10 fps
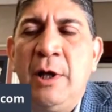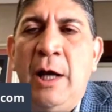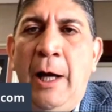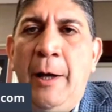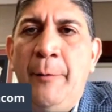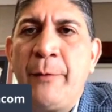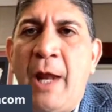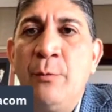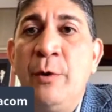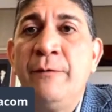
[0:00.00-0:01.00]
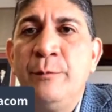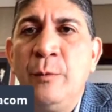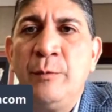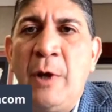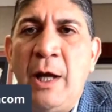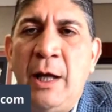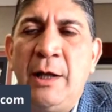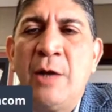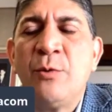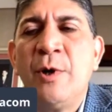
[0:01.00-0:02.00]
And
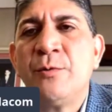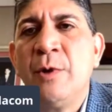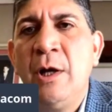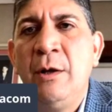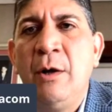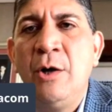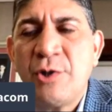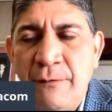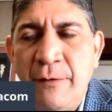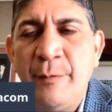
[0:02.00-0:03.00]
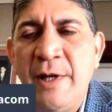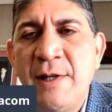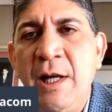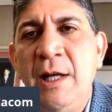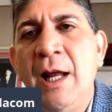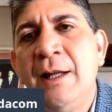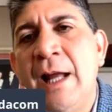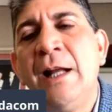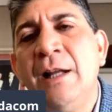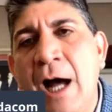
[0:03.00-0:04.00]
that worked also for mezzanine, and that
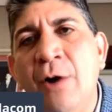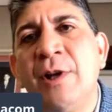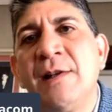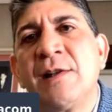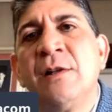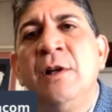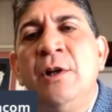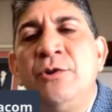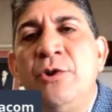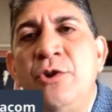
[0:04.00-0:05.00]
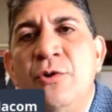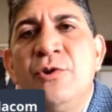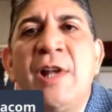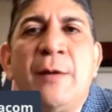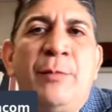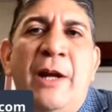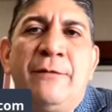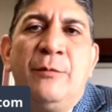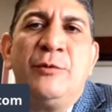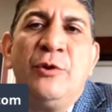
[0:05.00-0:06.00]
allowed us to use that
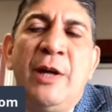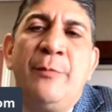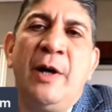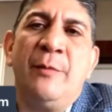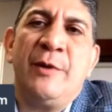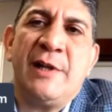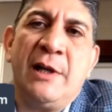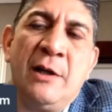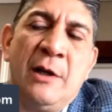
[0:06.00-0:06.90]
platform to repurpose it